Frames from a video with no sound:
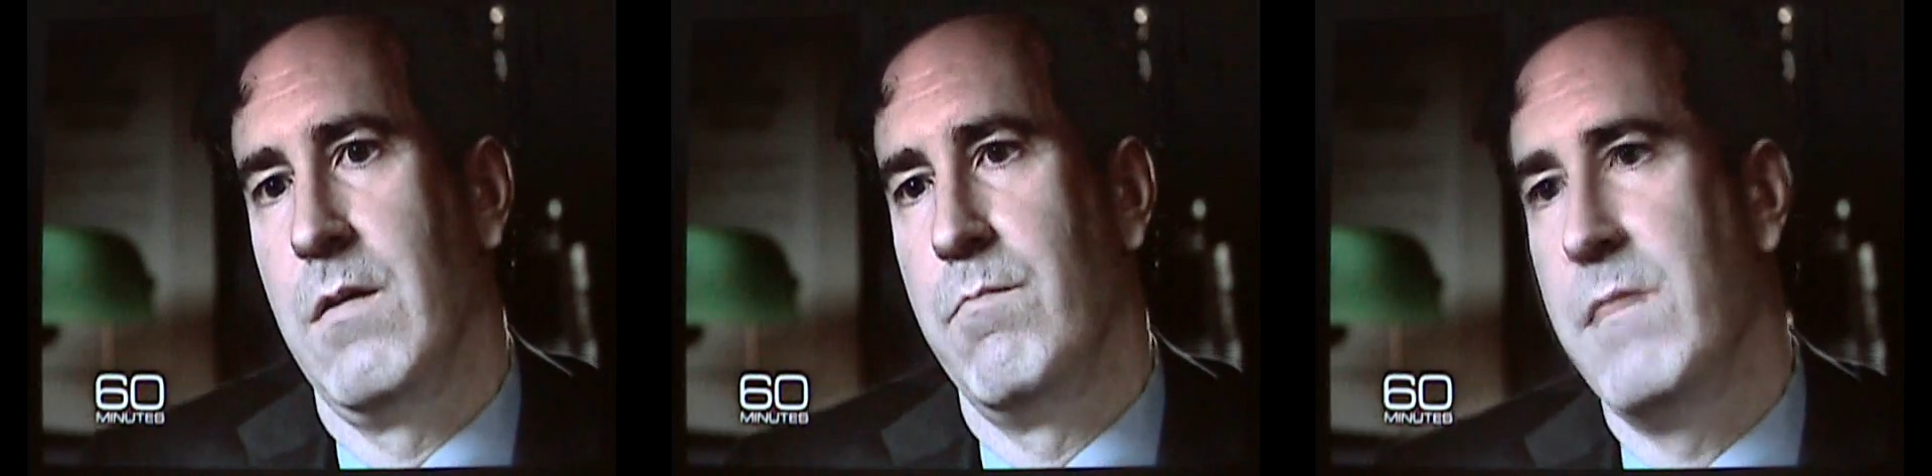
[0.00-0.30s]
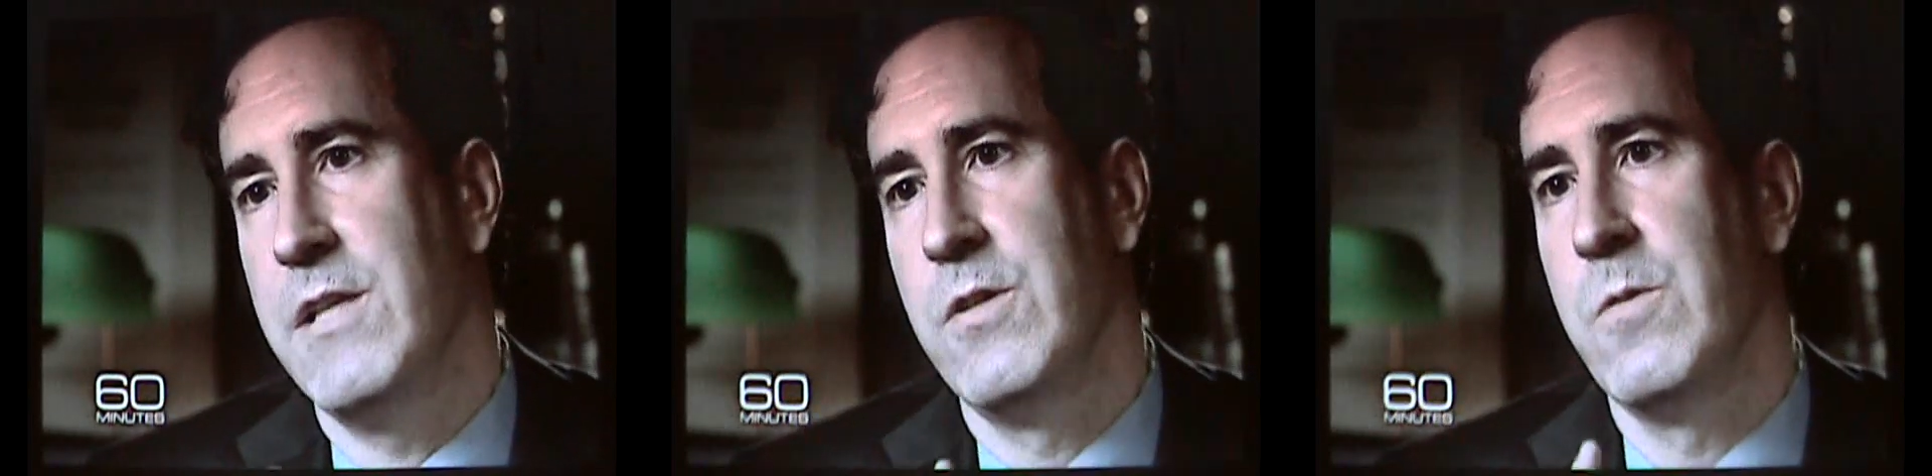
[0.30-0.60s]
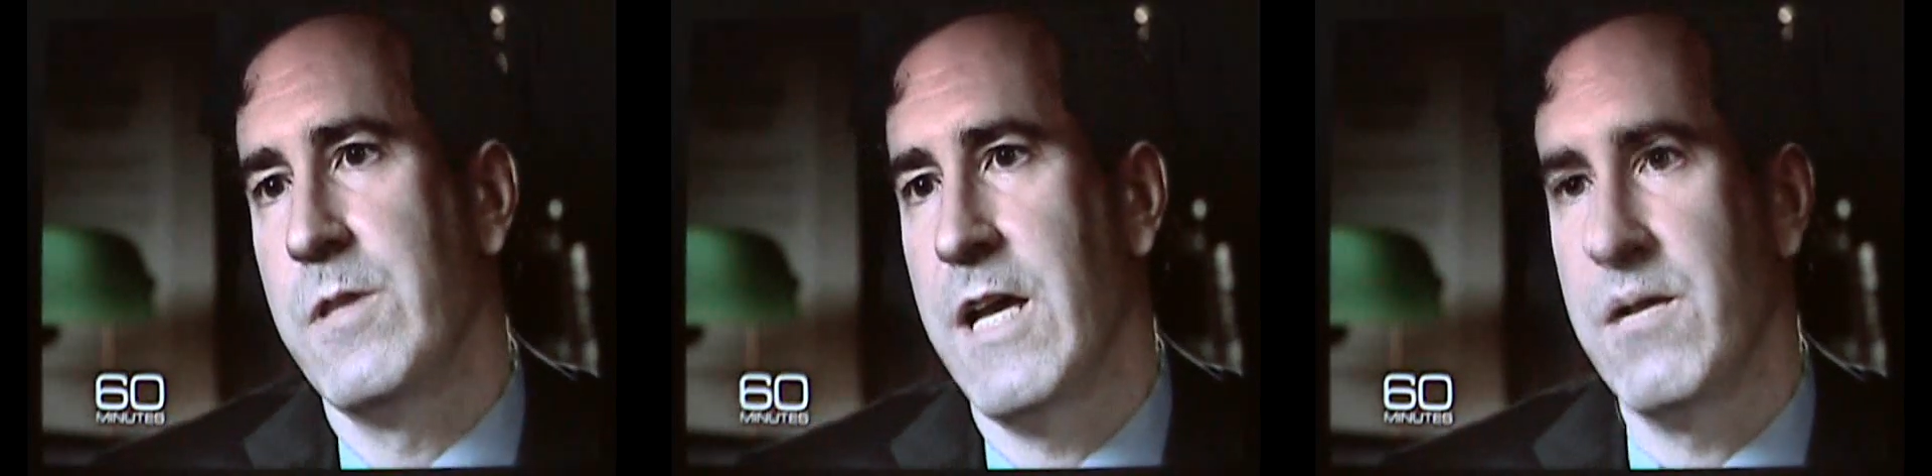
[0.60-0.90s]
May
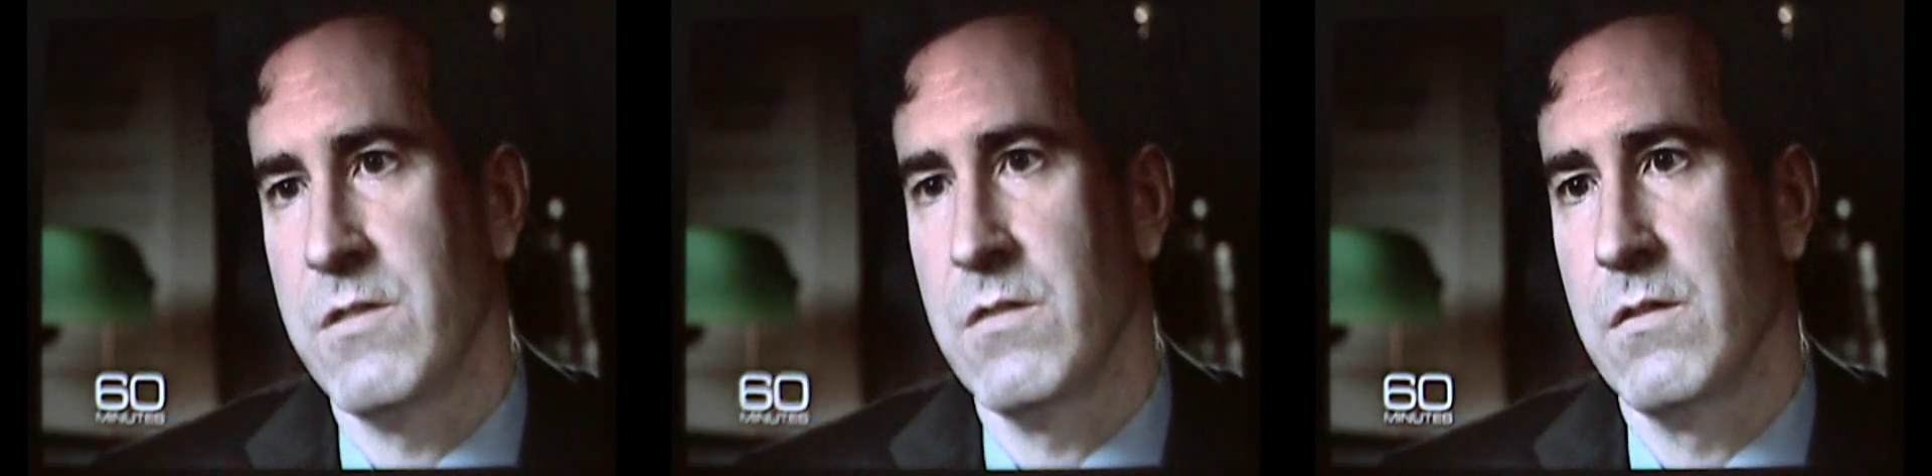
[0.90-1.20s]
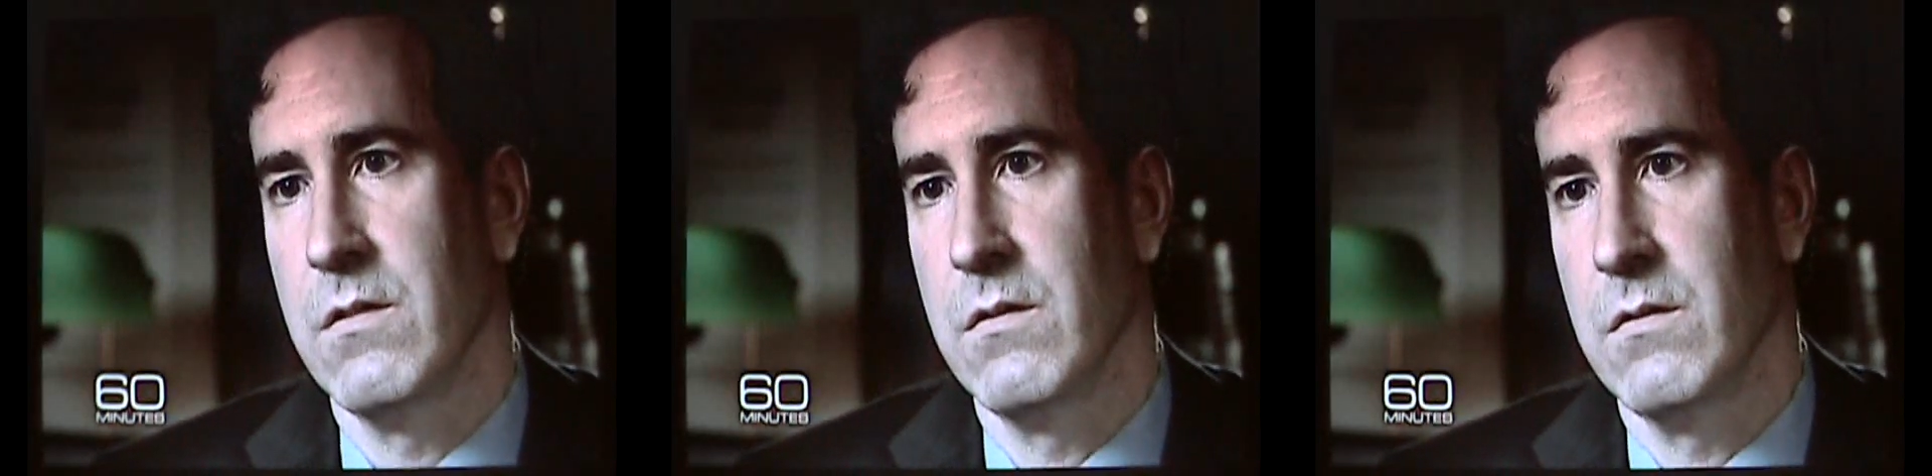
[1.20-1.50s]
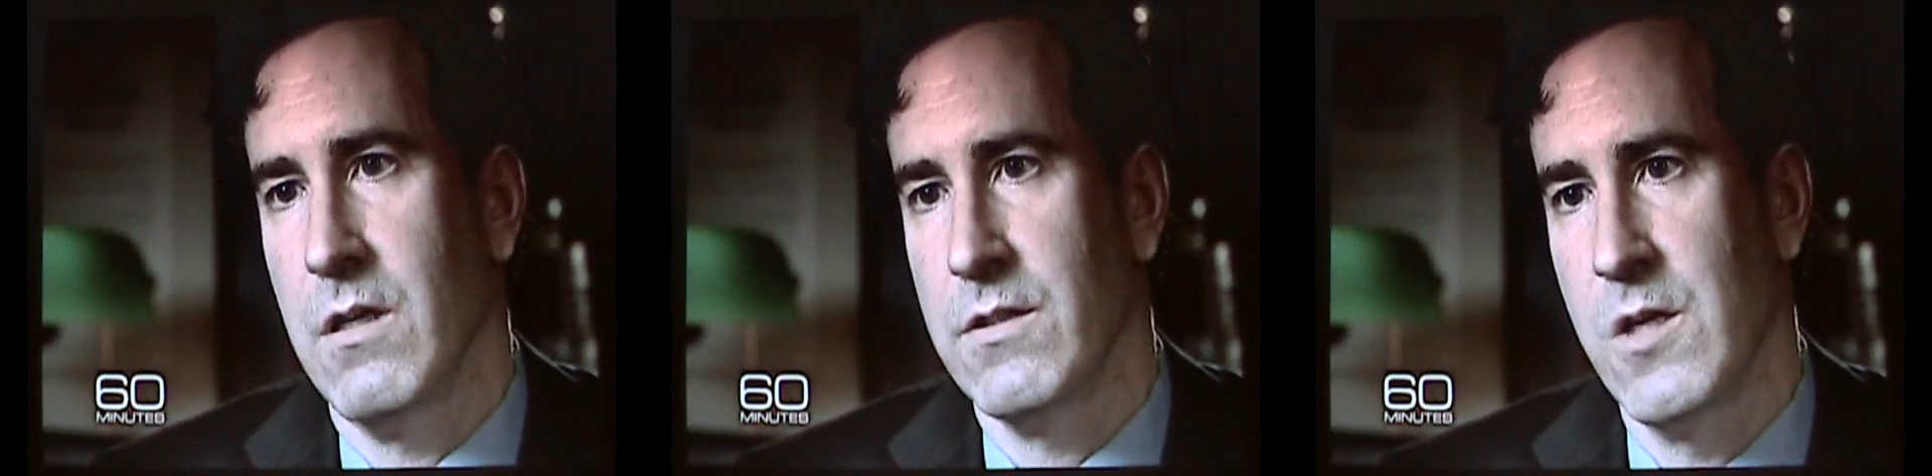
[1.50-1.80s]
2000,
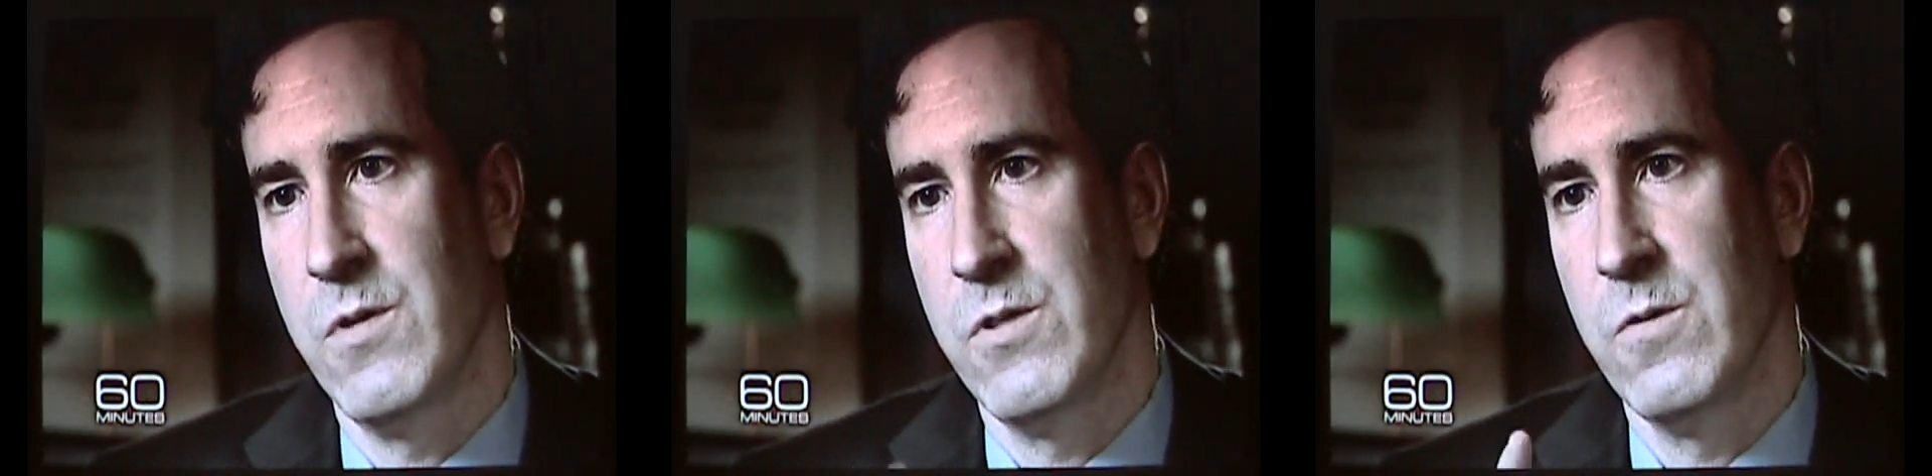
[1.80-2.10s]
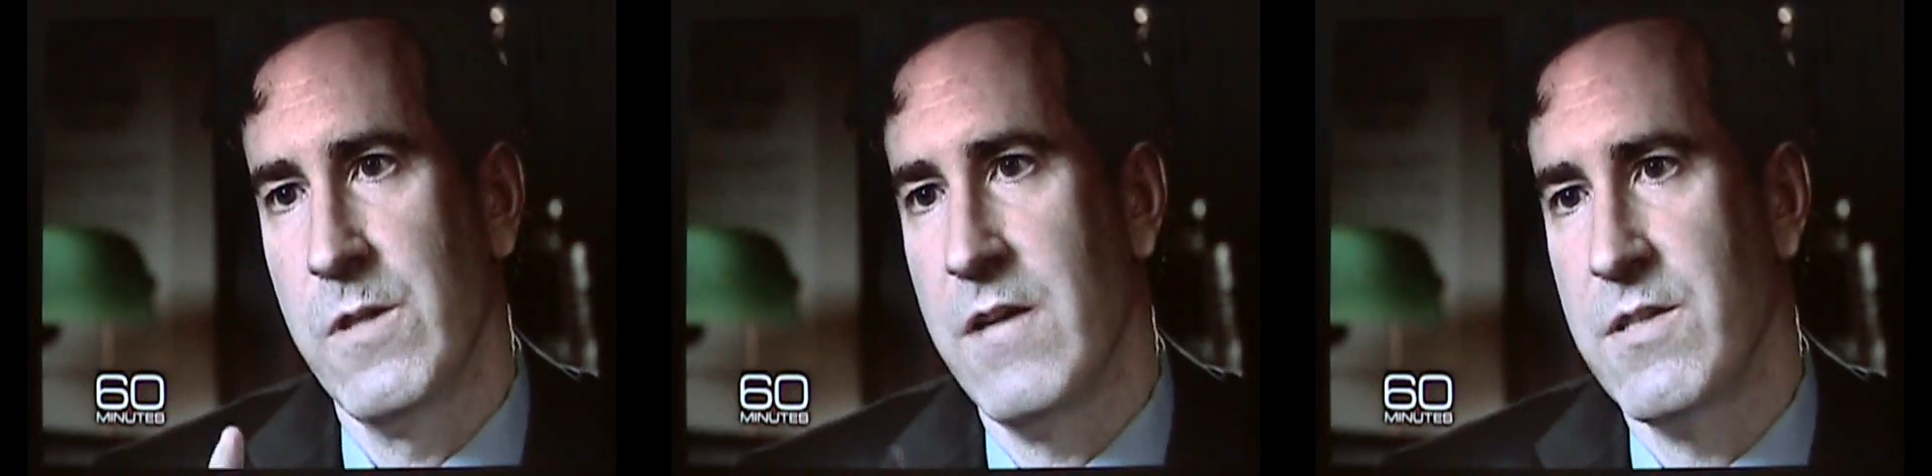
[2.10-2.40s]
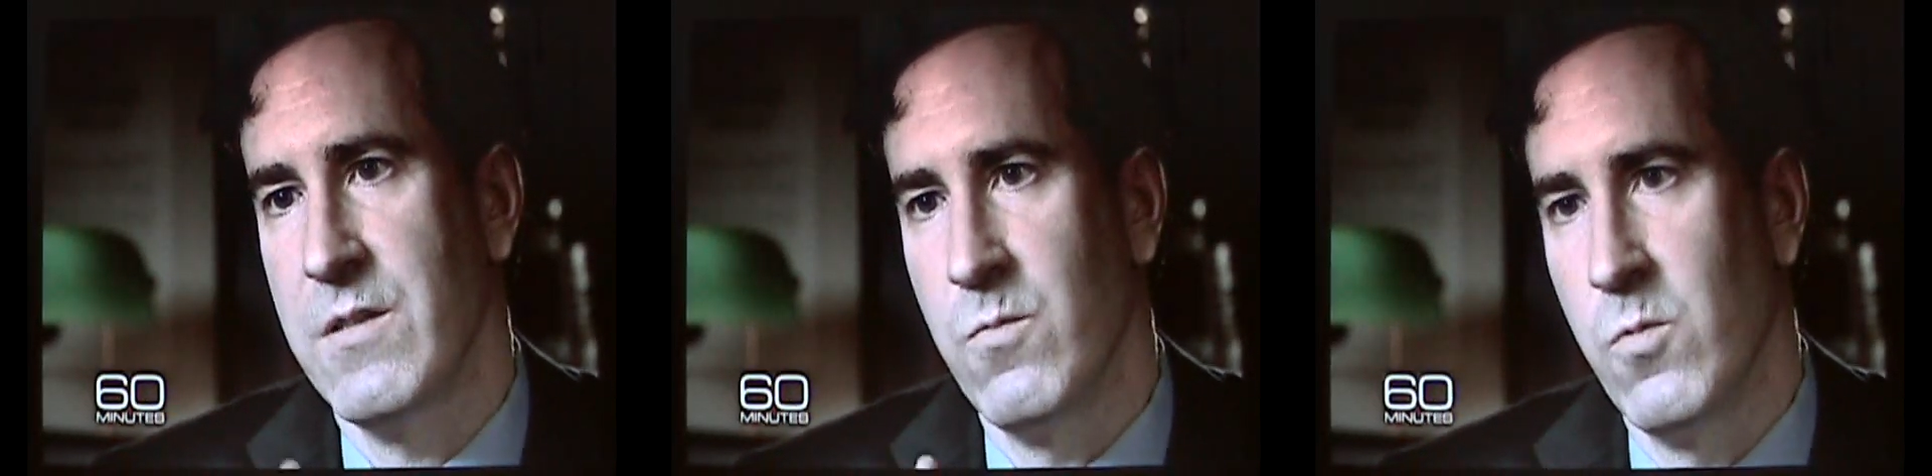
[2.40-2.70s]
October
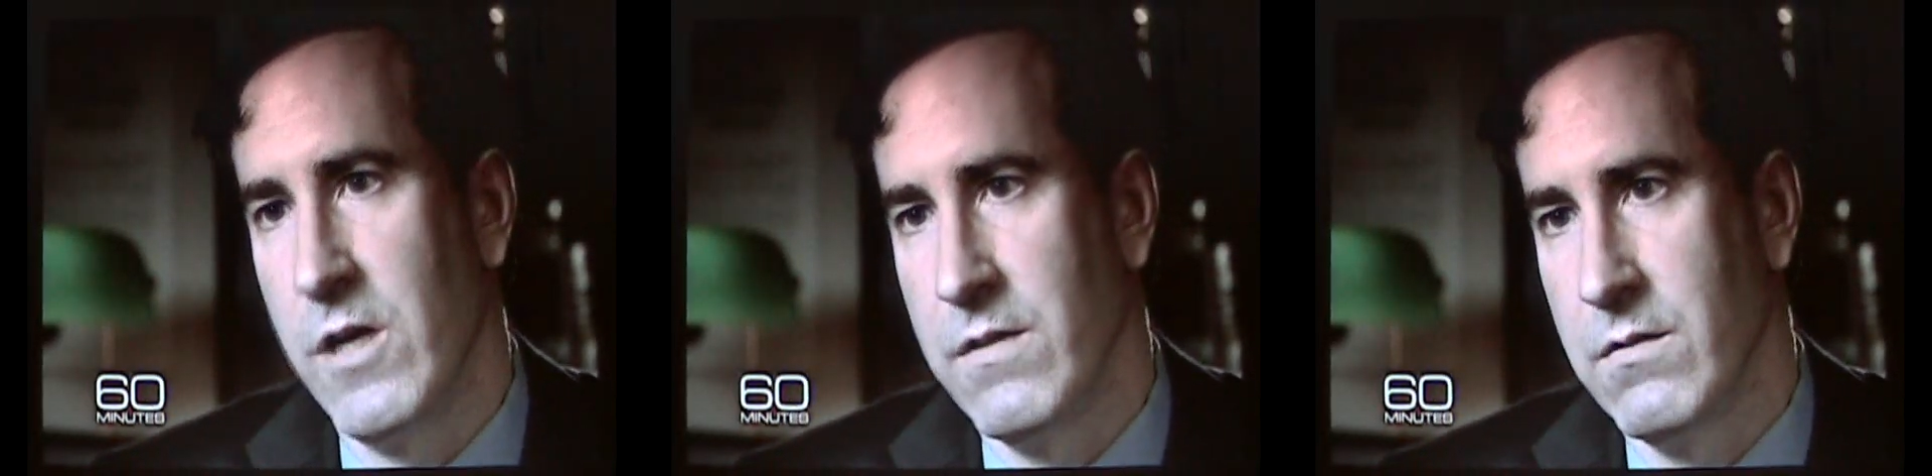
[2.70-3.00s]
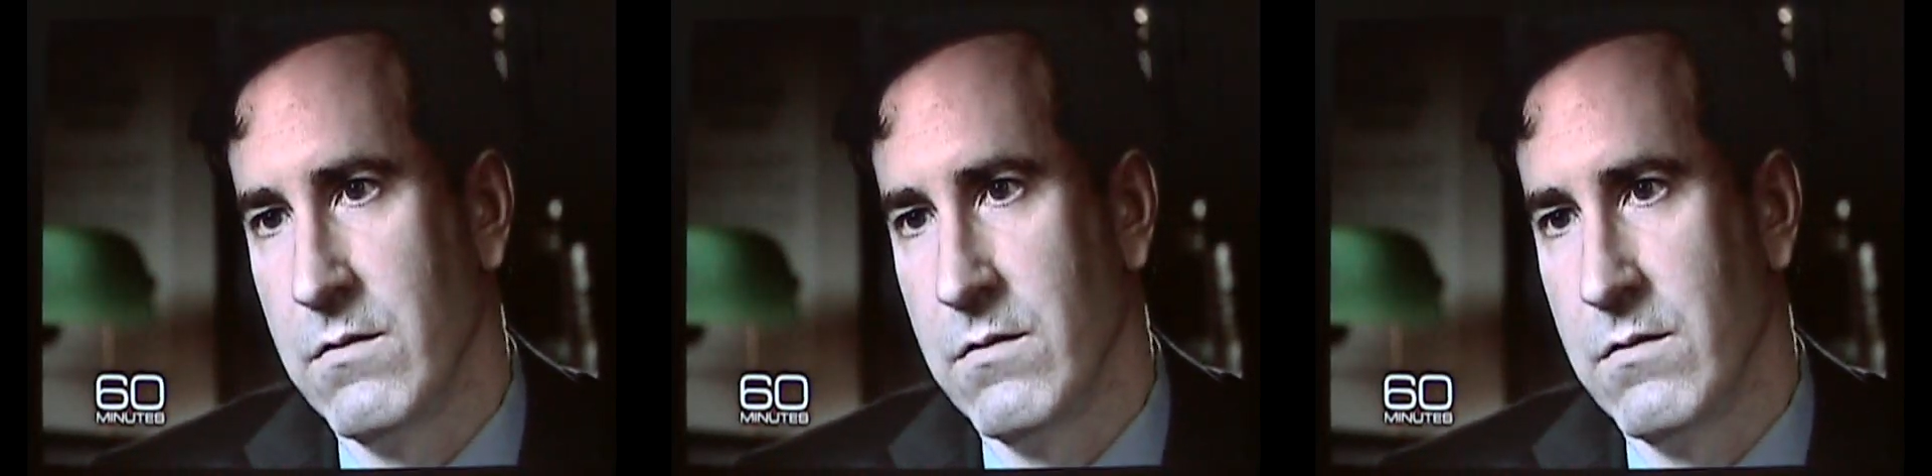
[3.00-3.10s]
2001,